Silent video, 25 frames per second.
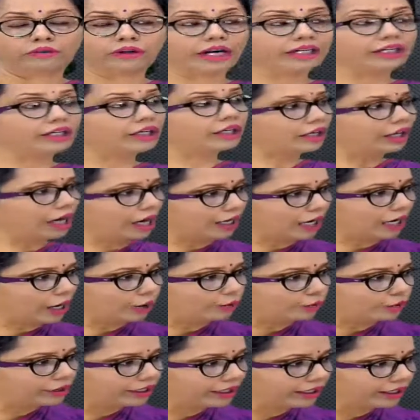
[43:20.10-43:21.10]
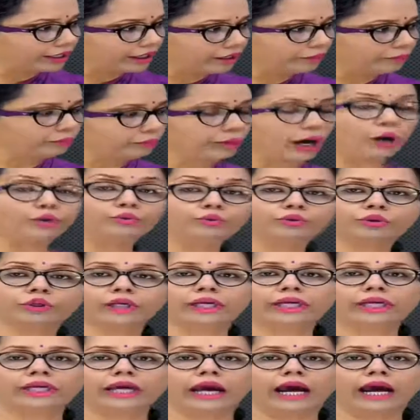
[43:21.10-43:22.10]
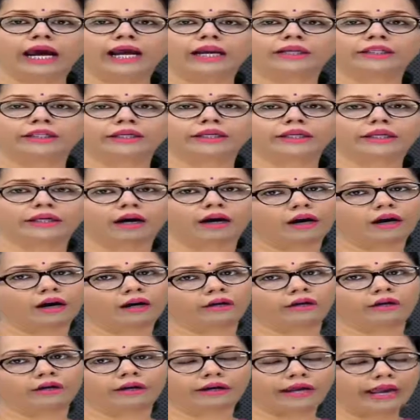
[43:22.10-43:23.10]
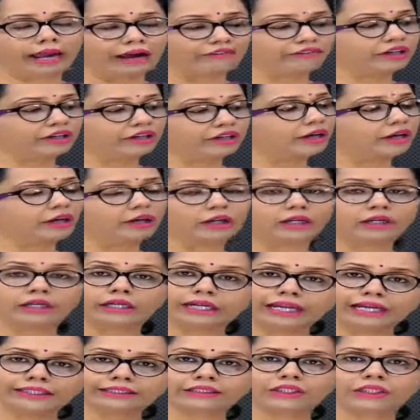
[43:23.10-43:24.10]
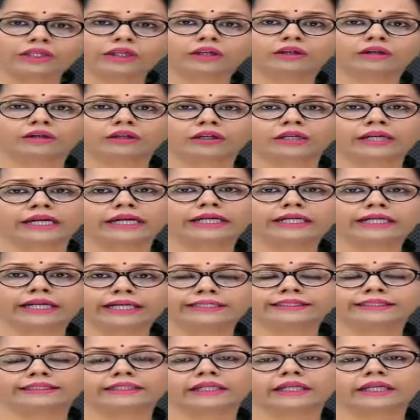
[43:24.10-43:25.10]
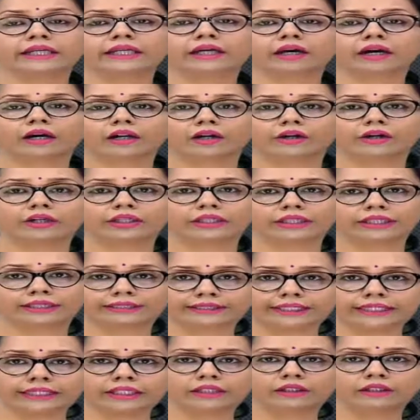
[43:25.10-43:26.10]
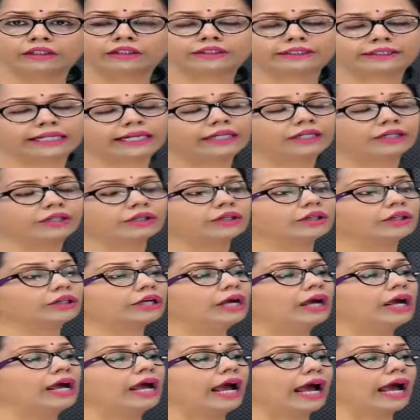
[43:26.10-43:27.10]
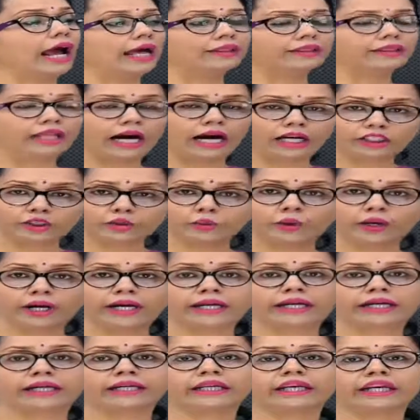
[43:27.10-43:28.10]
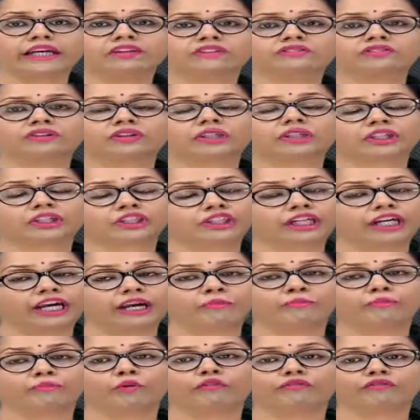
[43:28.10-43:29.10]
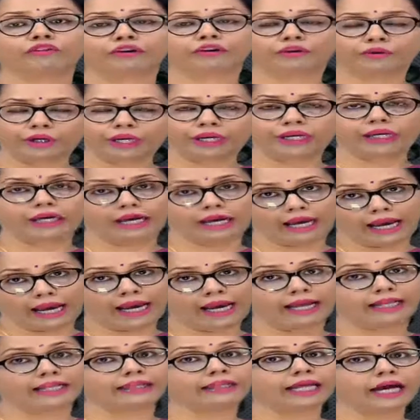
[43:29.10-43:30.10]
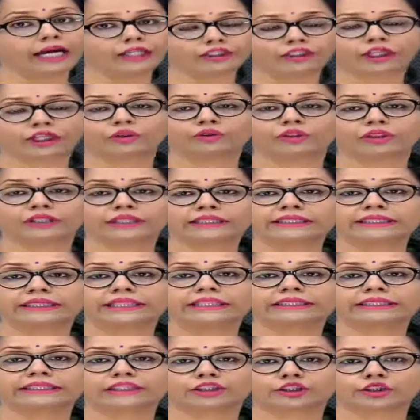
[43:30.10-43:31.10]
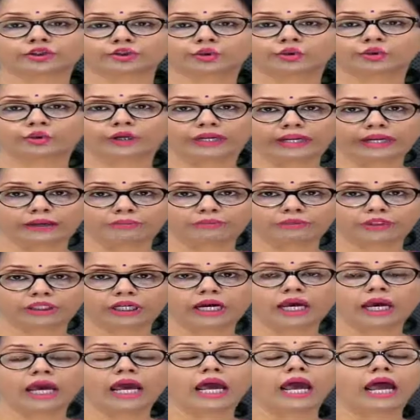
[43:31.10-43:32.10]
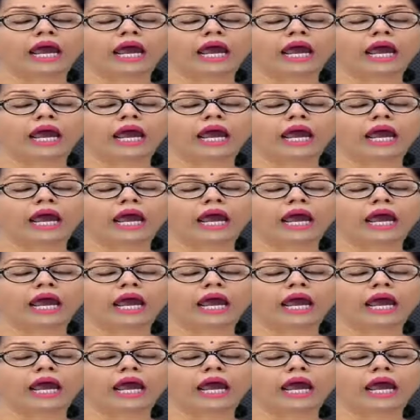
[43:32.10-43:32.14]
redder around the boundary, and they are having a lesser intensity color in the center, and that's why it gives the shape of a ring, and that's how the disease is so named.